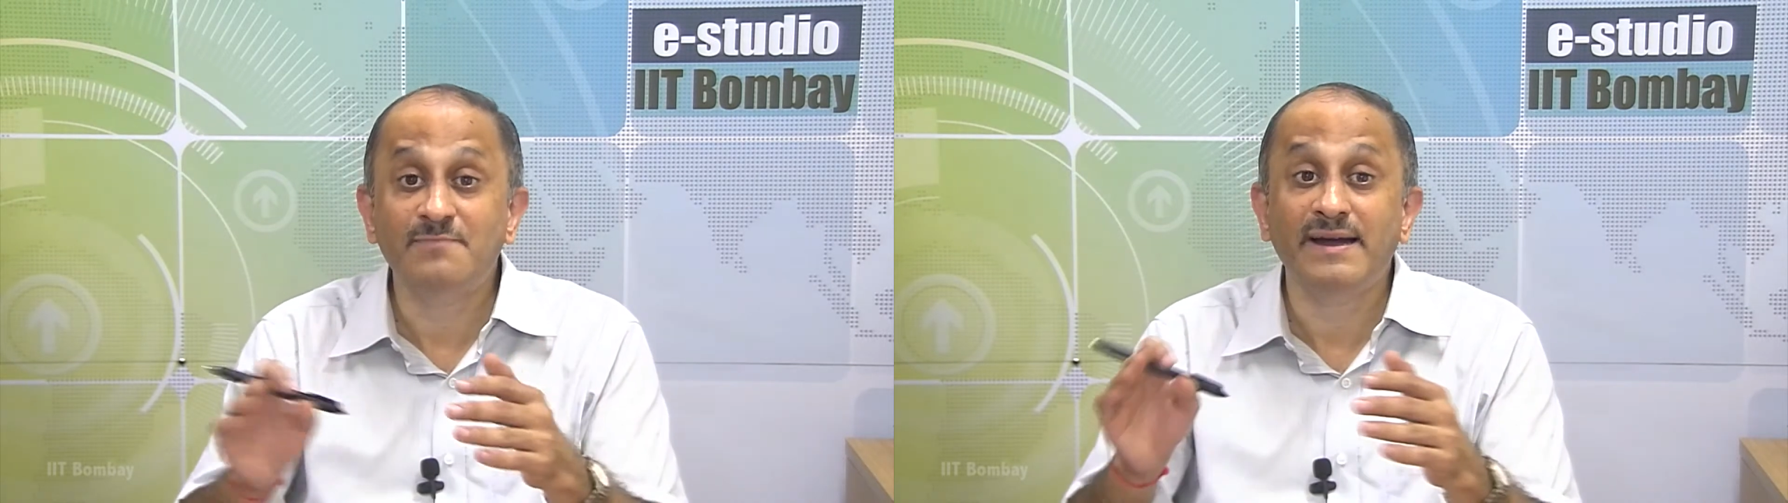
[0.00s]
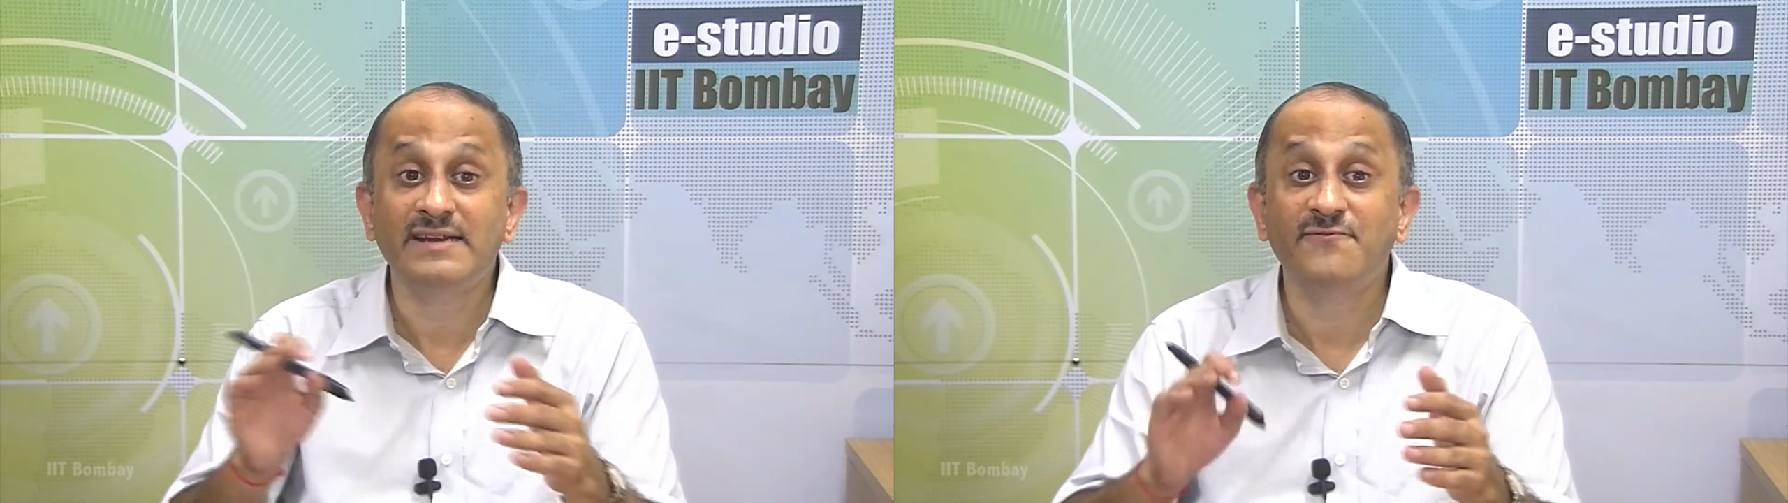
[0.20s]

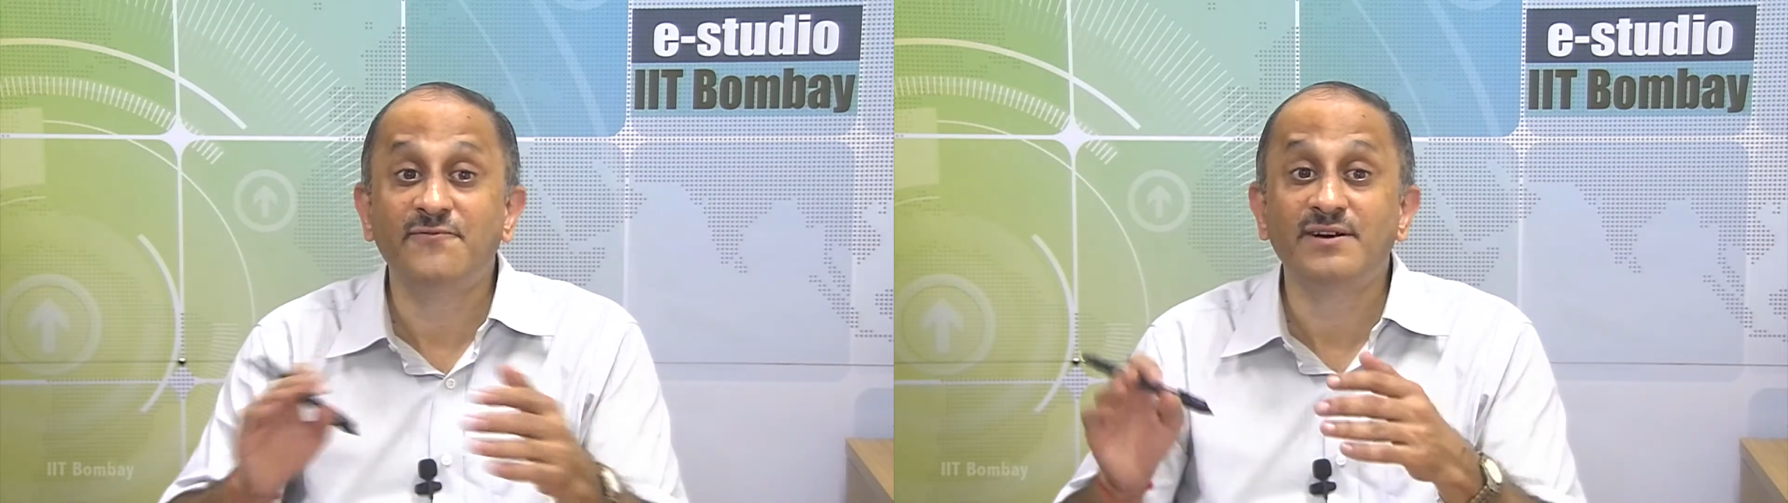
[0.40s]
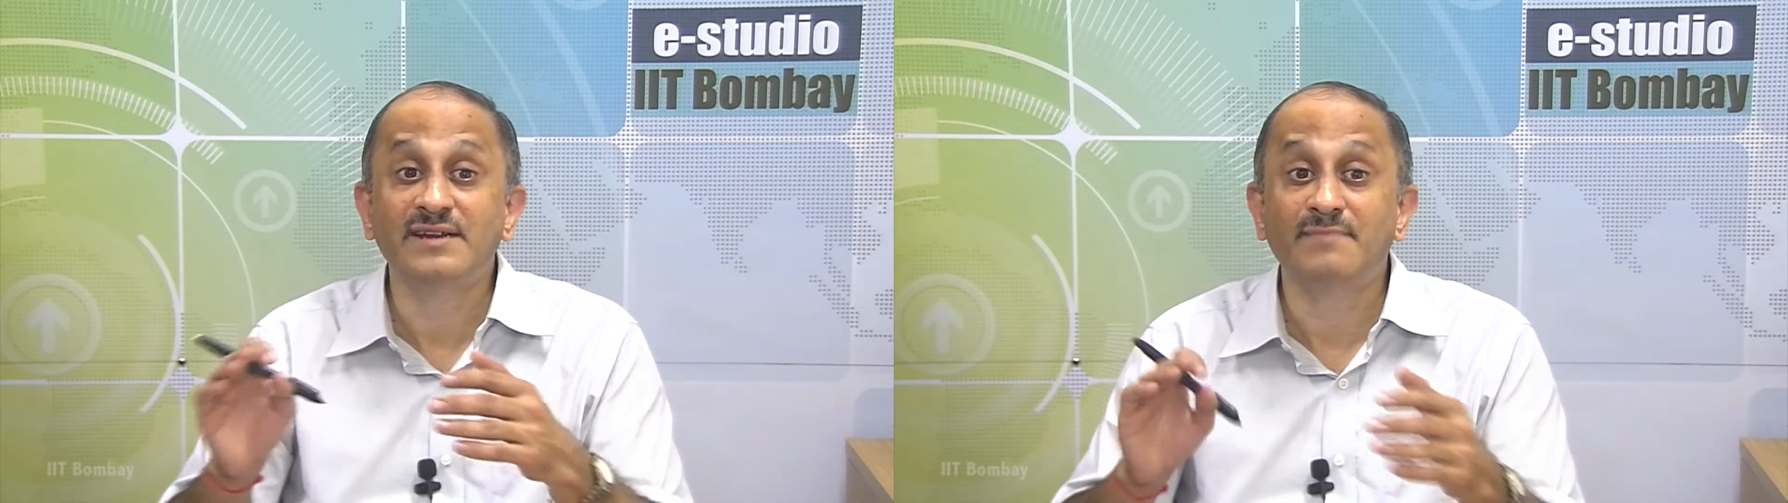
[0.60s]
by
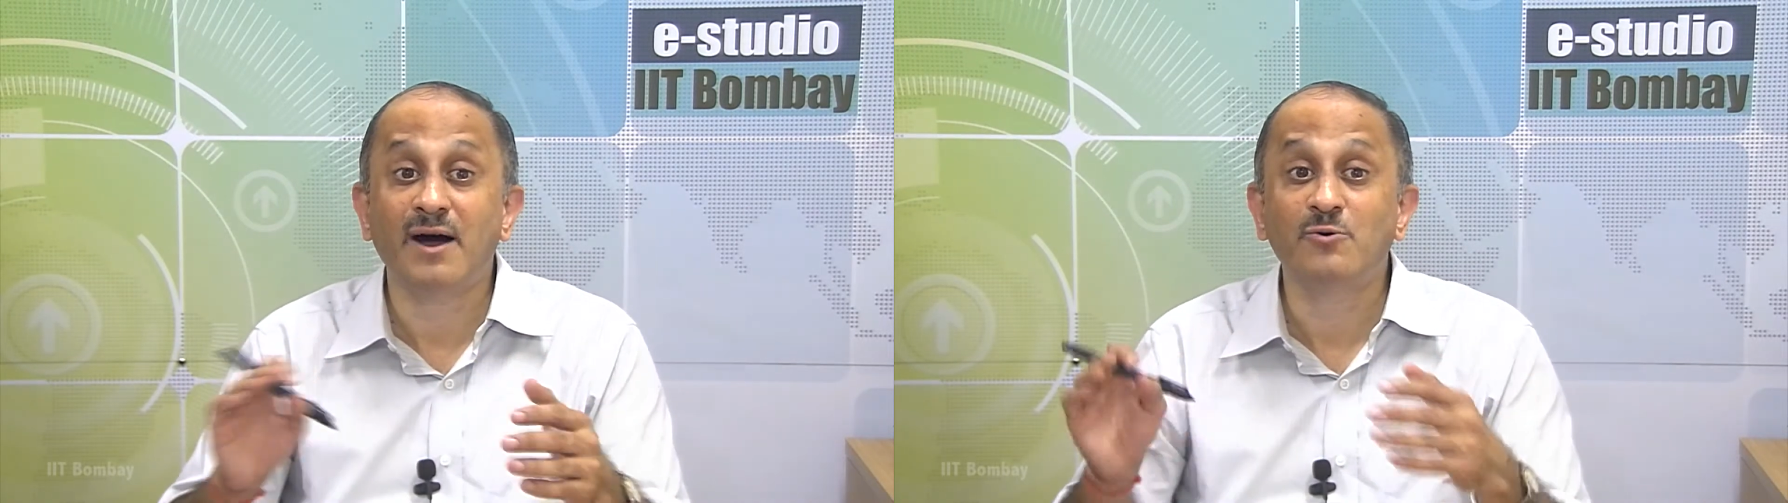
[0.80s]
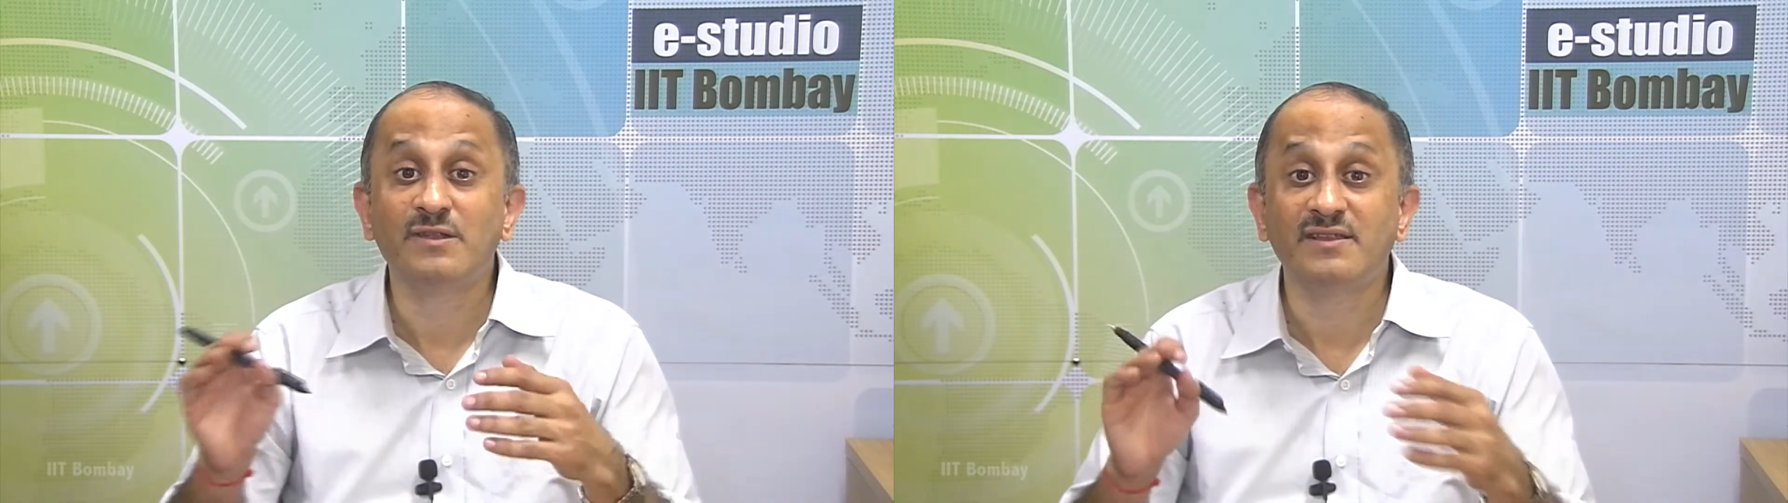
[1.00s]
different
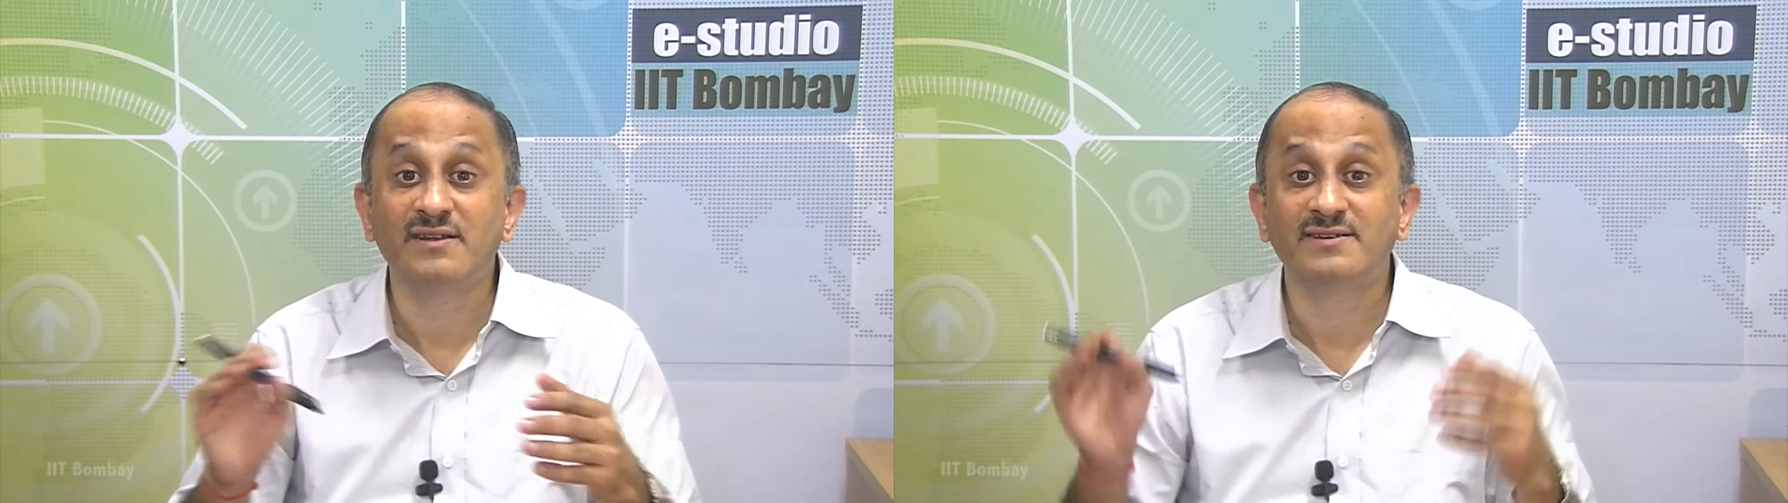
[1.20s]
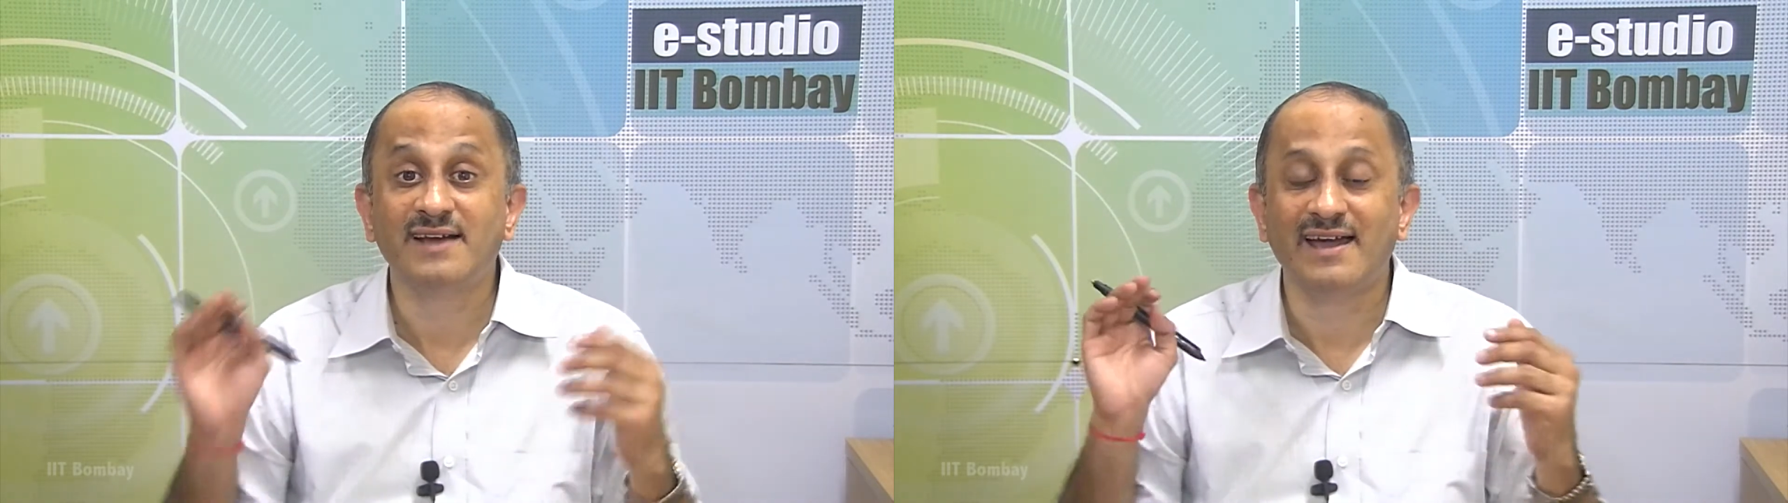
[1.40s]
amounts
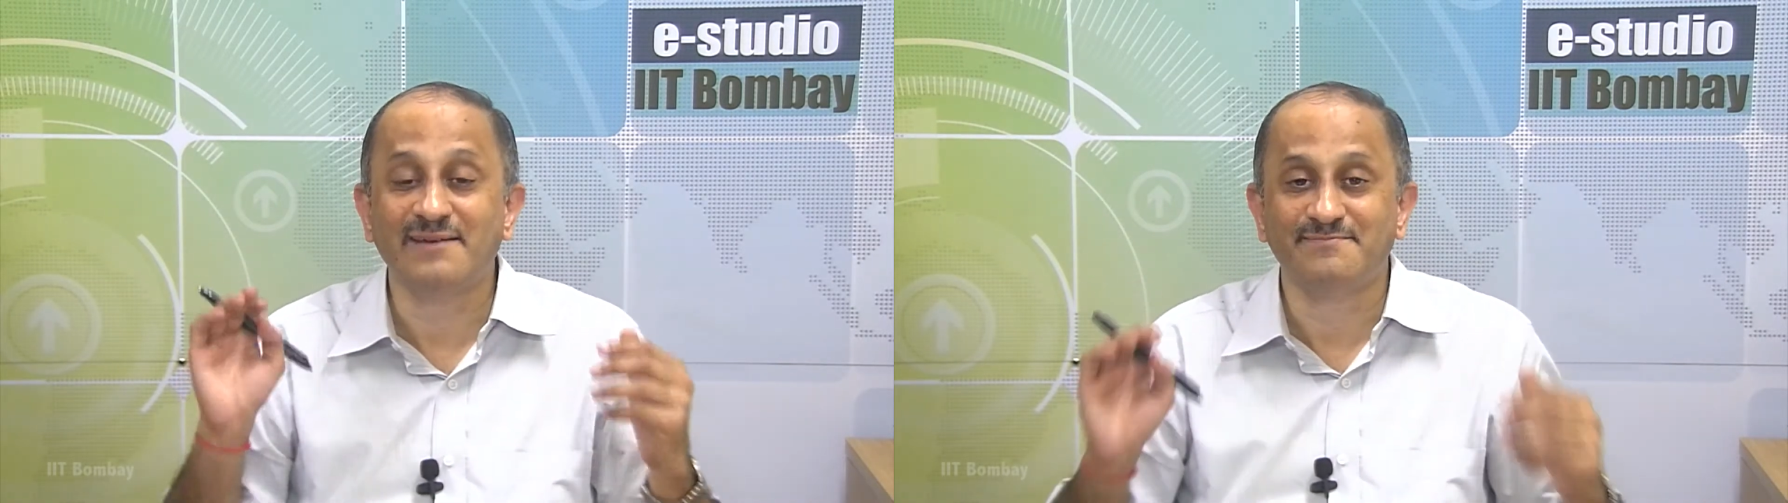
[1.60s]
in time.